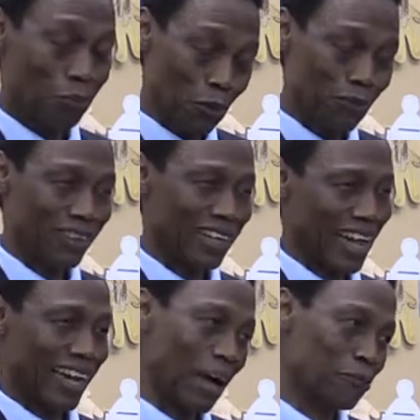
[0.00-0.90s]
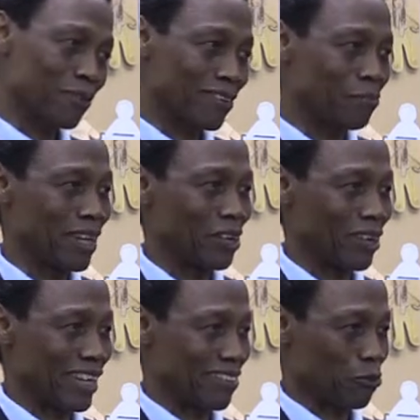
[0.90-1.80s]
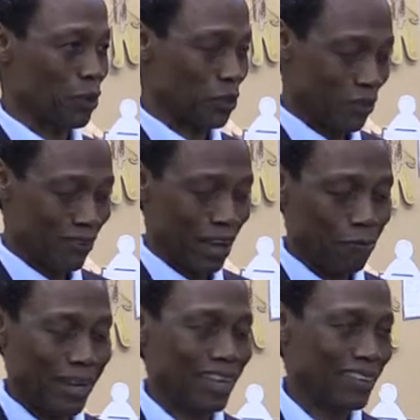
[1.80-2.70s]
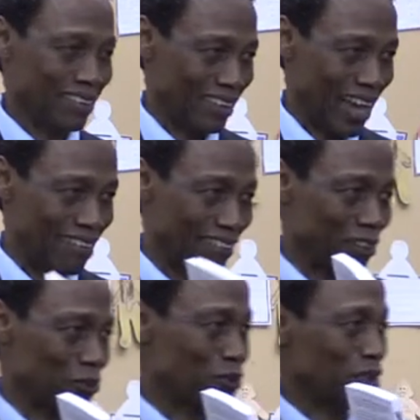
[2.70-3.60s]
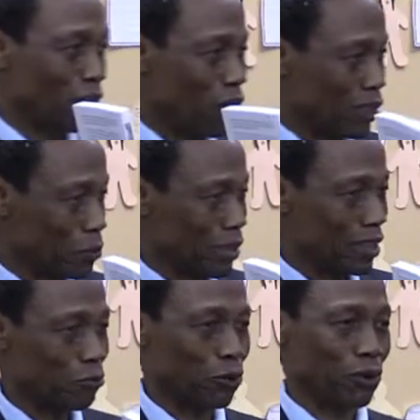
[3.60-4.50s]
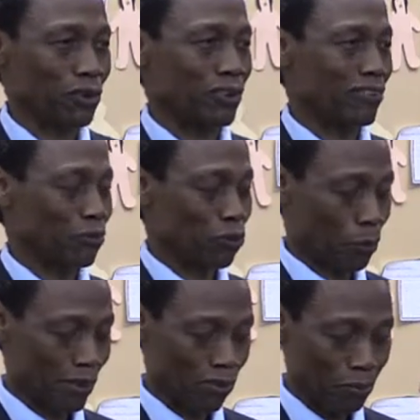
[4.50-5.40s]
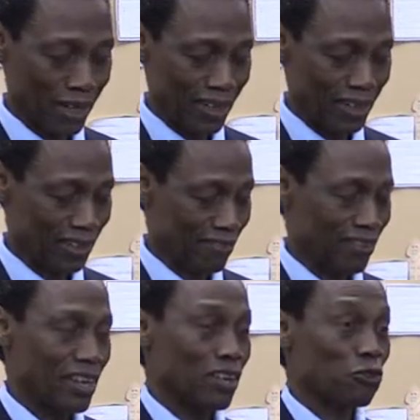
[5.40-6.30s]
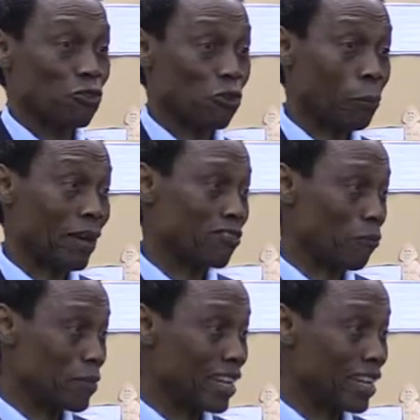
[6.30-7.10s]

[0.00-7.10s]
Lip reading: most, like happens in many other situations, I settle ultimately for Suppers of Many Dishes. So Suppers of